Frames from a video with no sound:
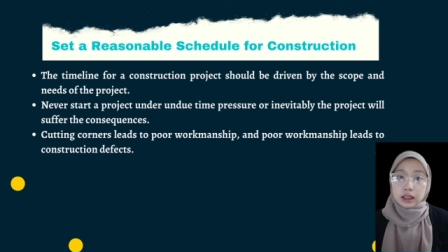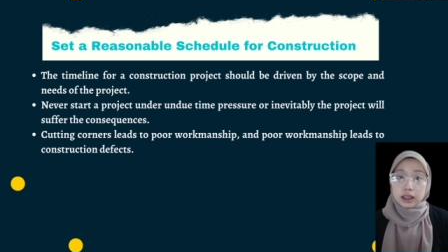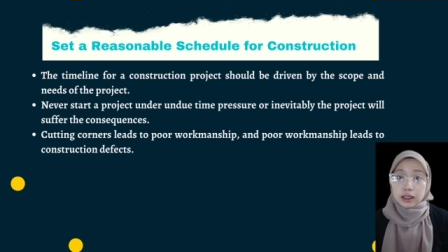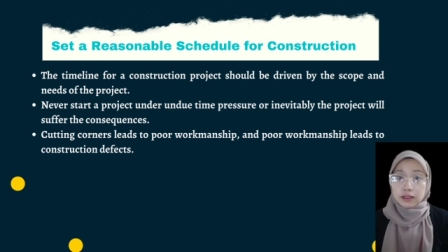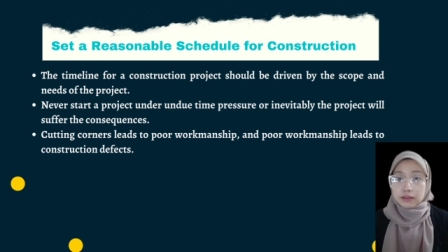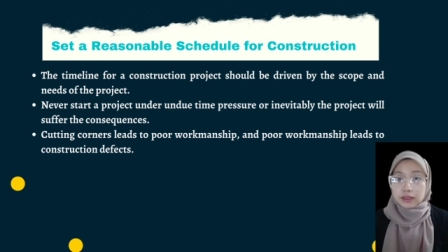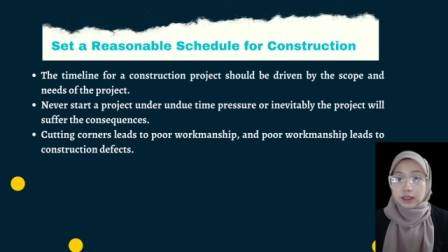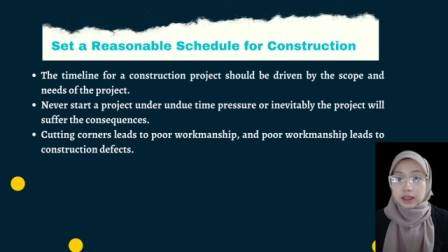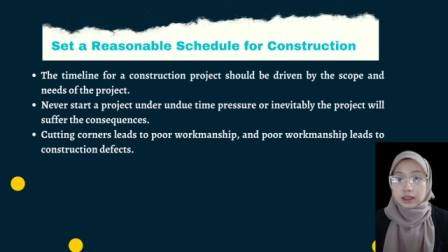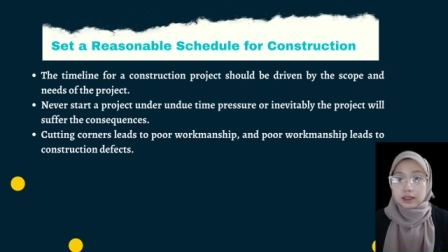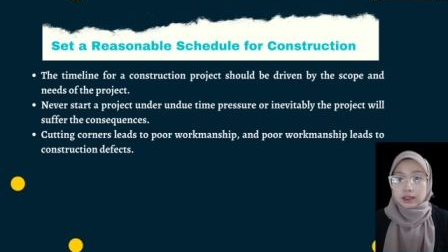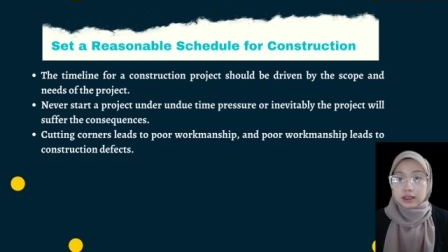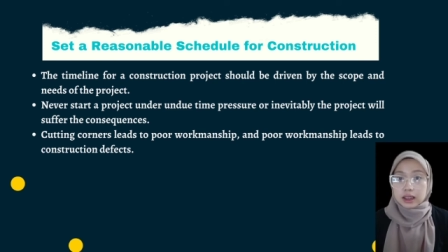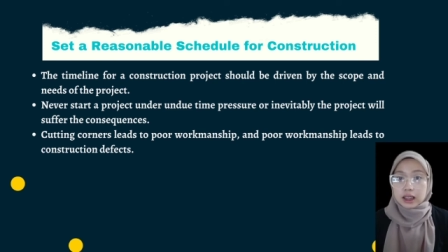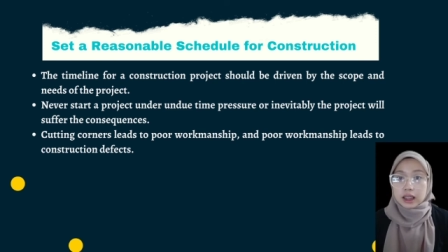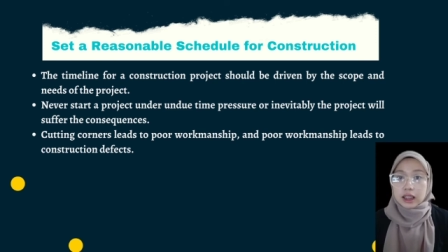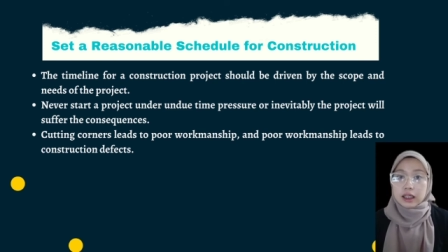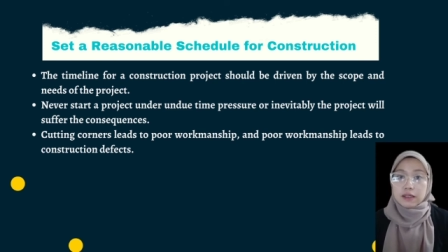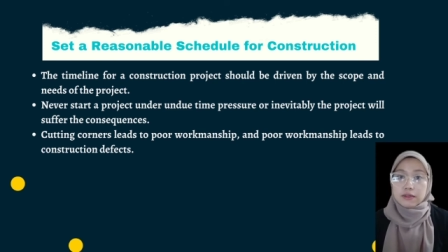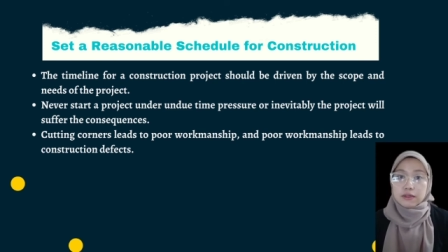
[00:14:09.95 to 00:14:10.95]
even
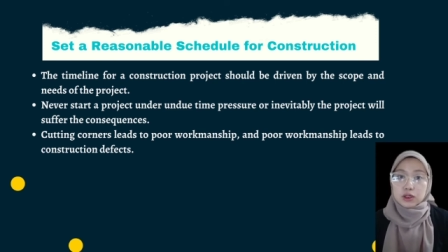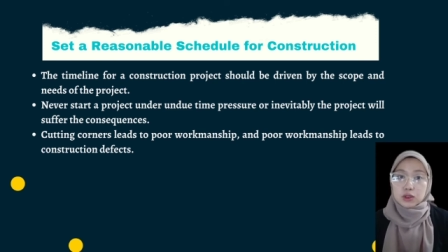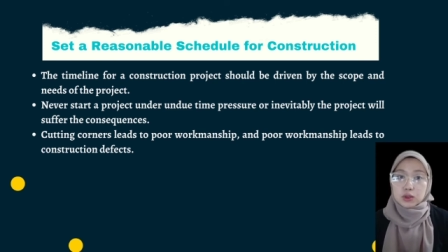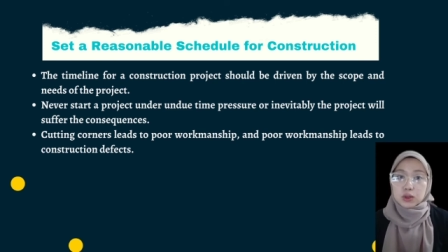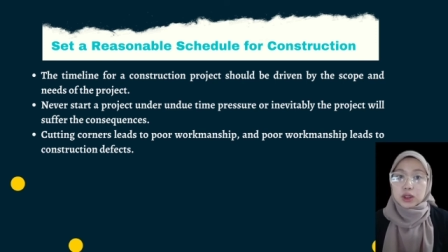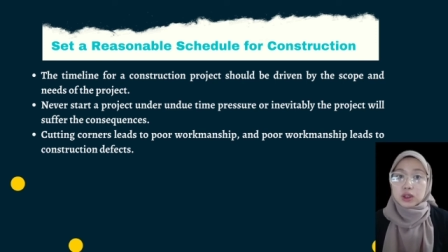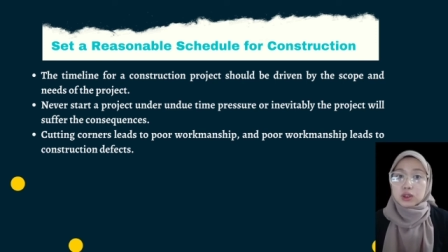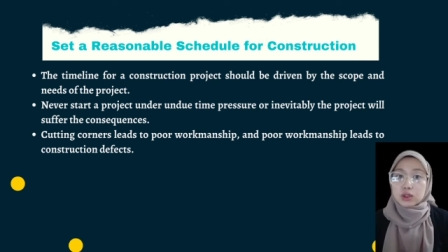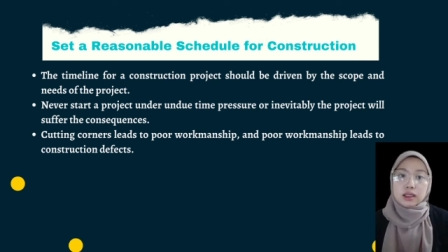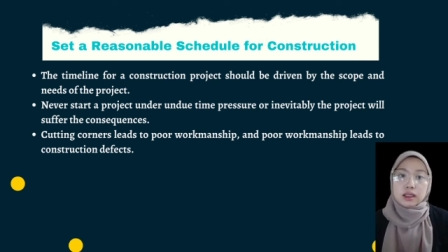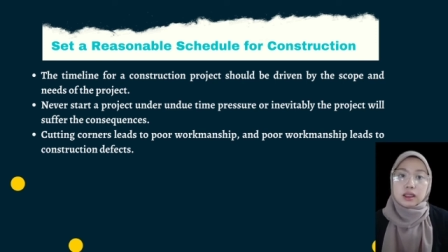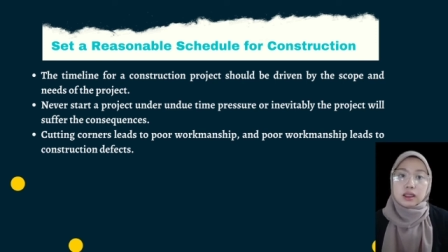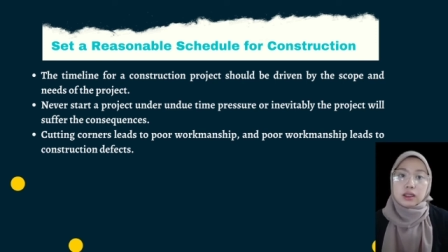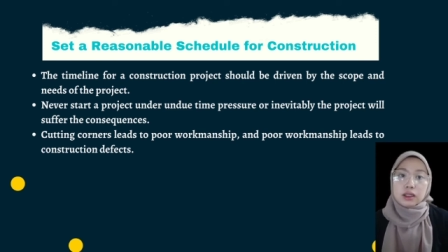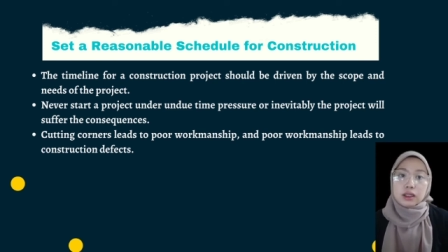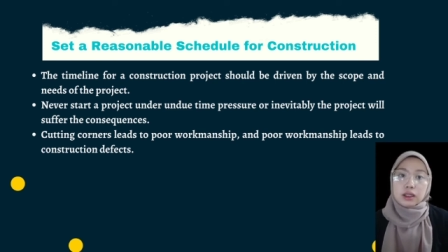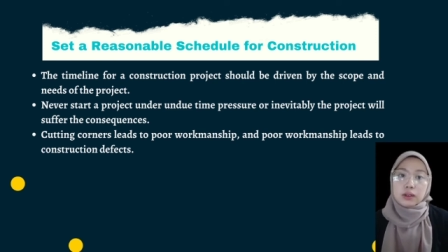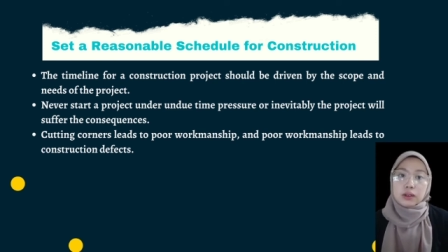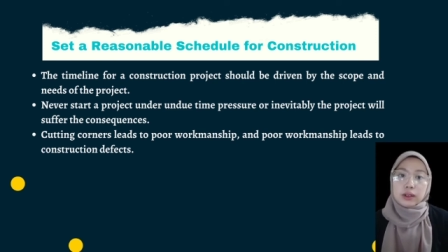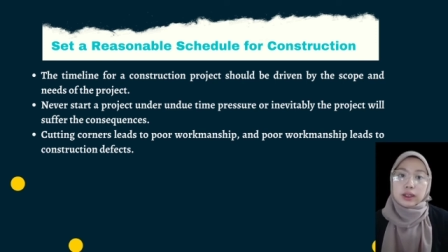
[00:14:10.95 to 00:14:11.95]
if doing
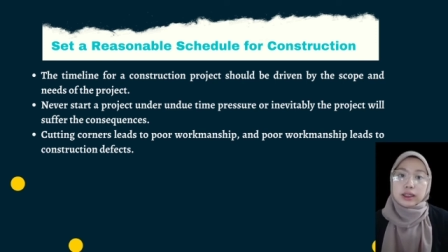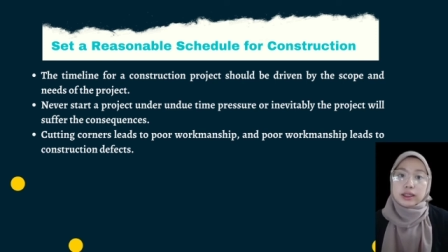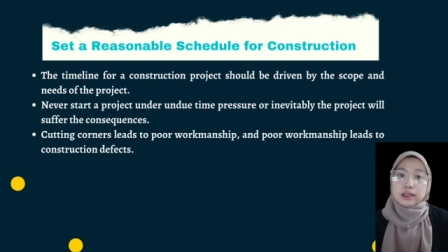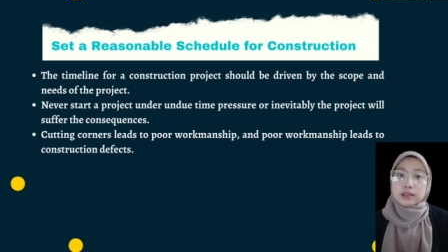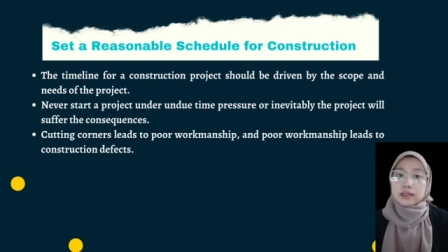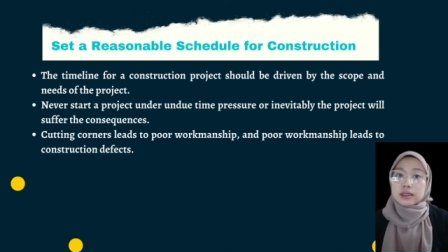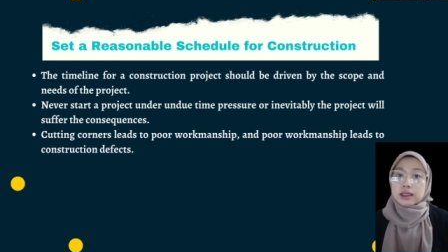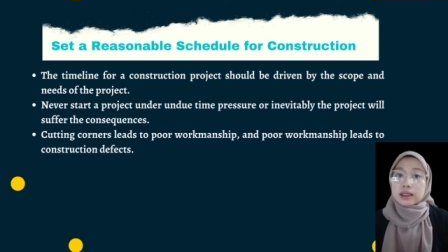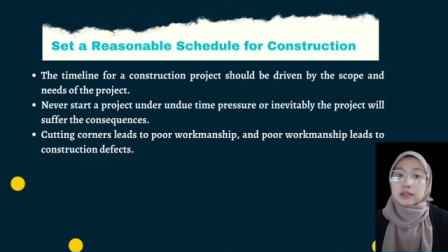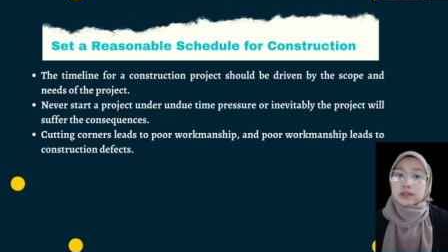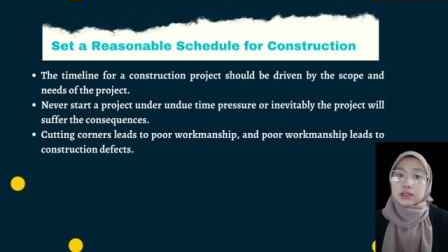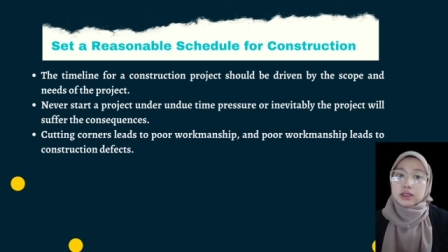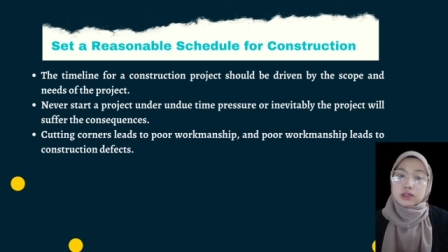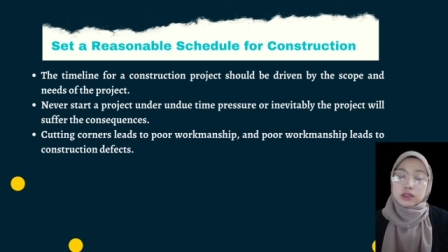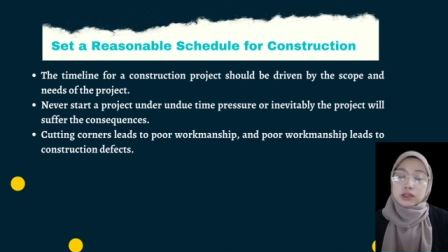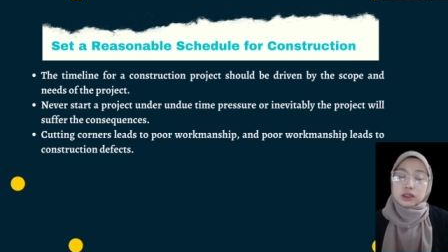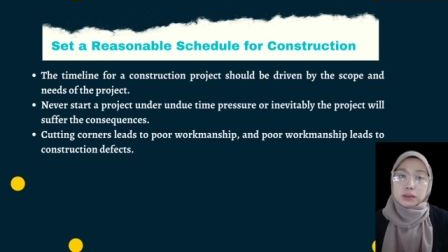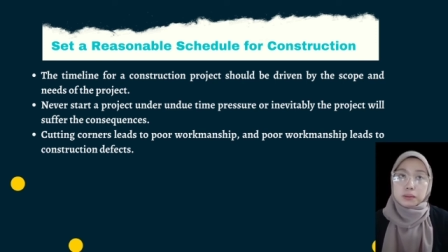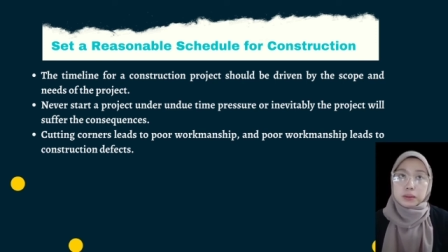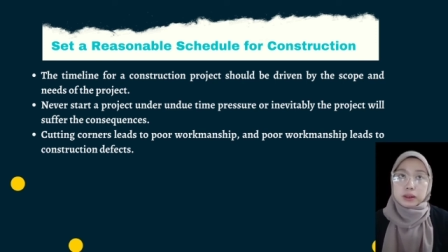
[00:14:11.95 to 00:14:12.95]
requires a
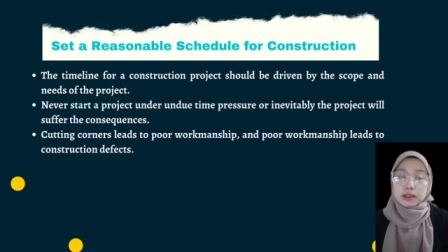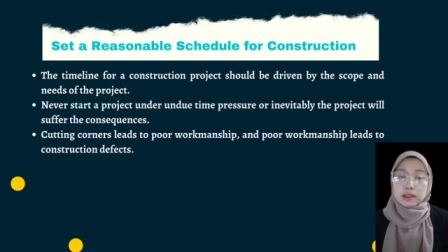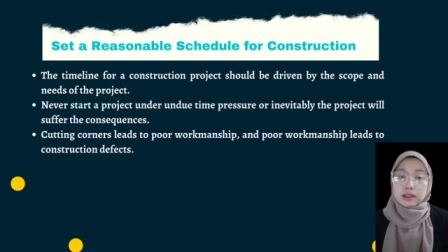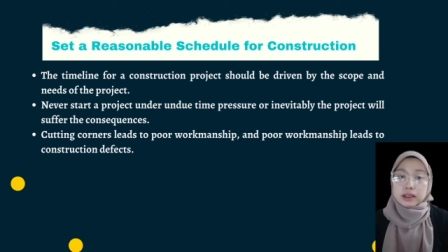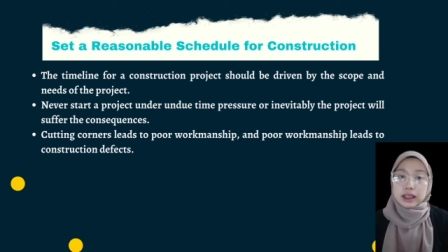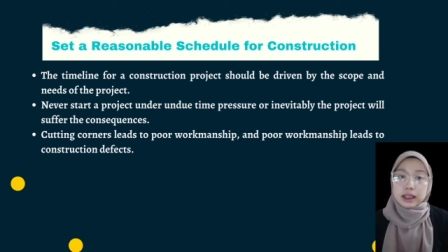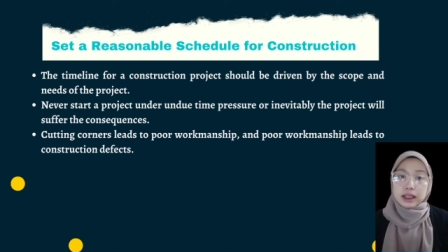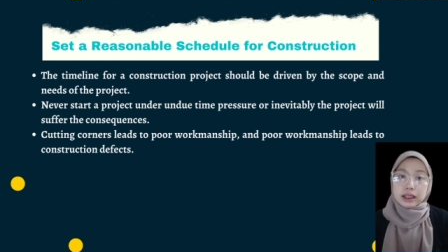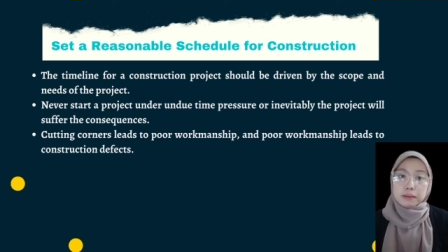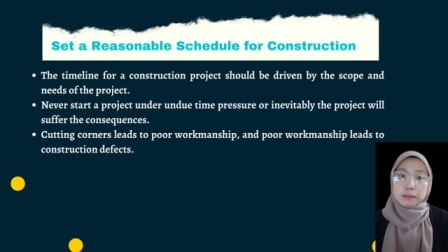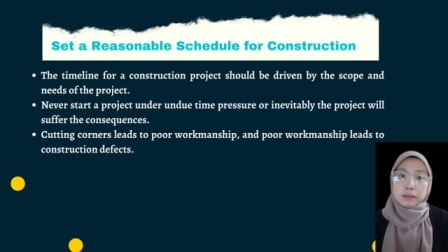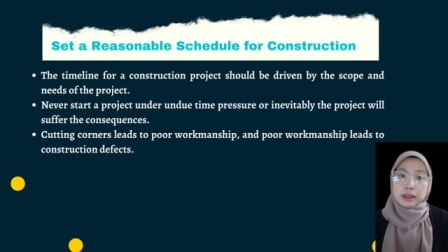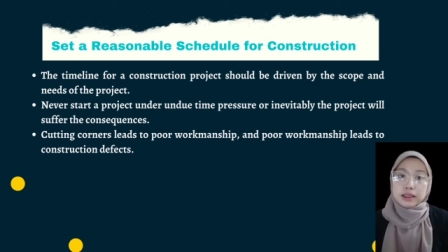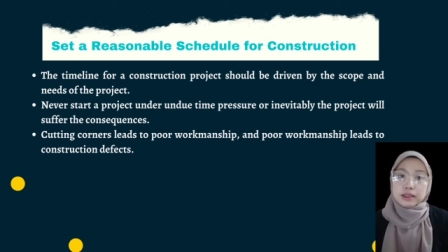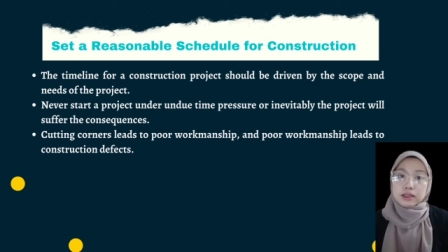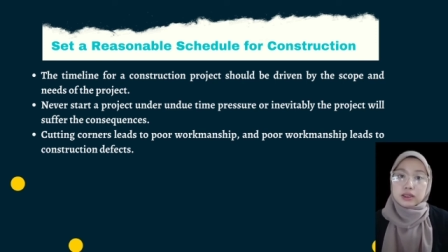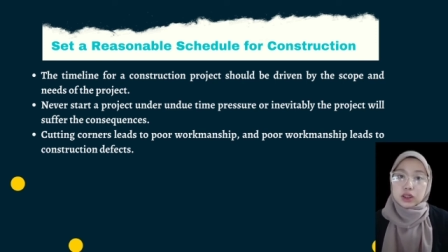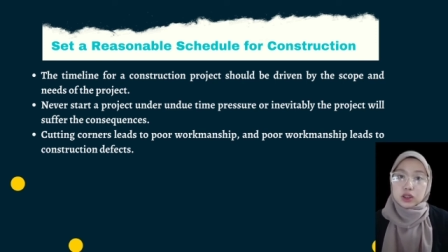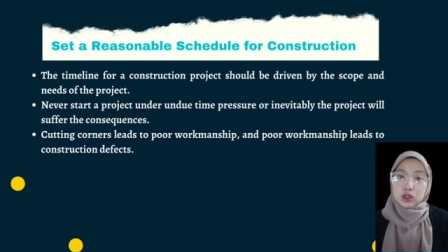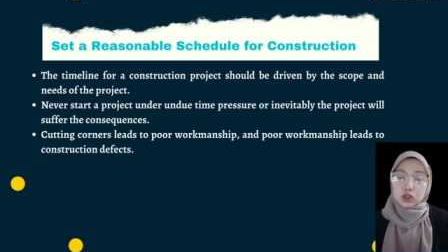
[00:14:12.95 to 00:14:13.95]
reasonable time
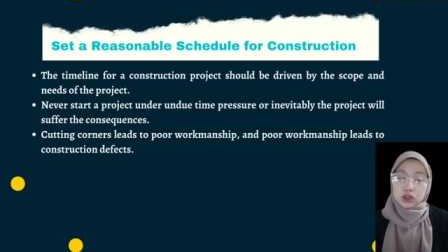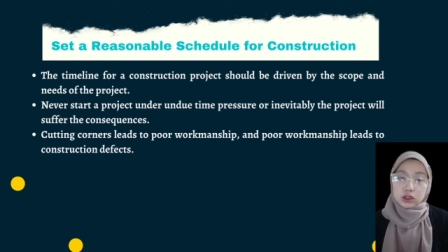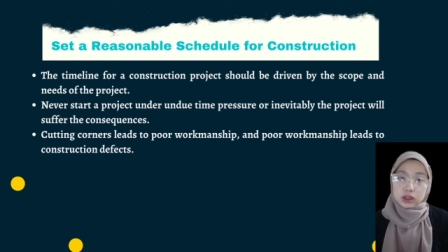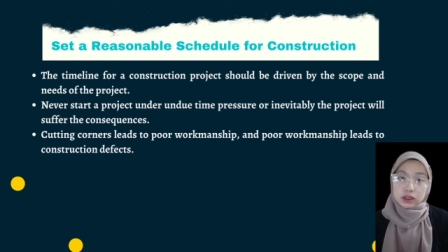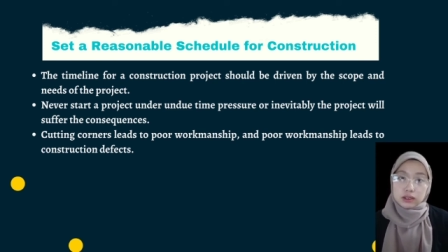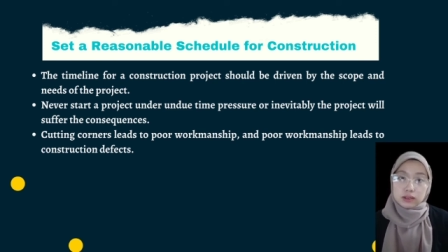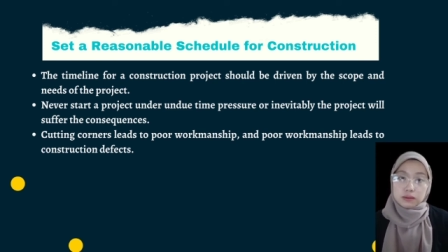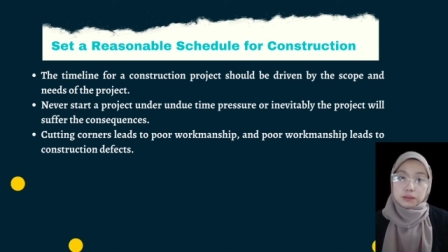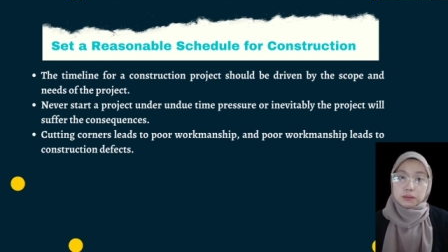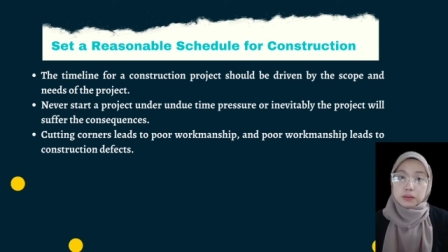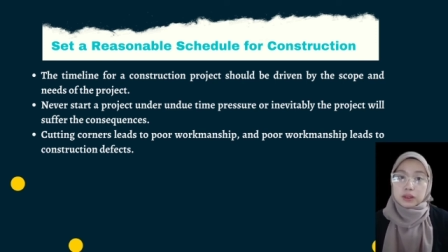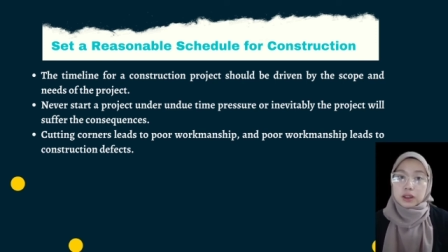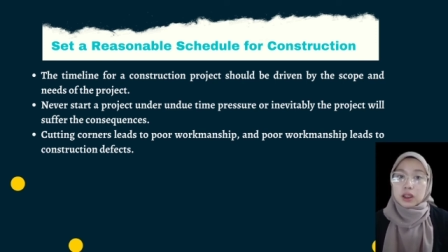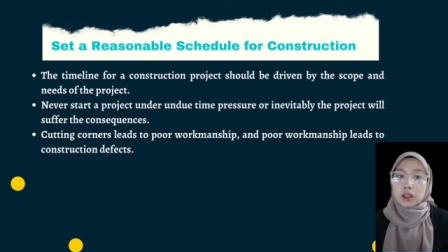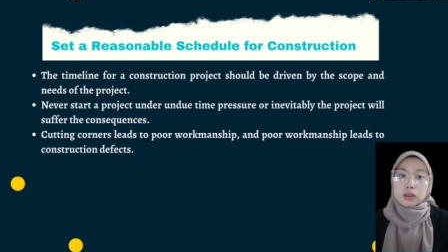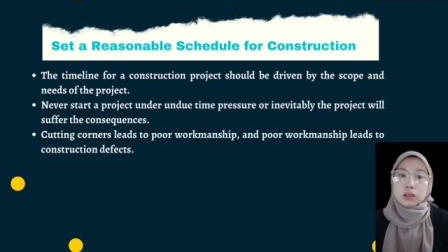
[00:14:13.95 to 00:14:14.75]
extension.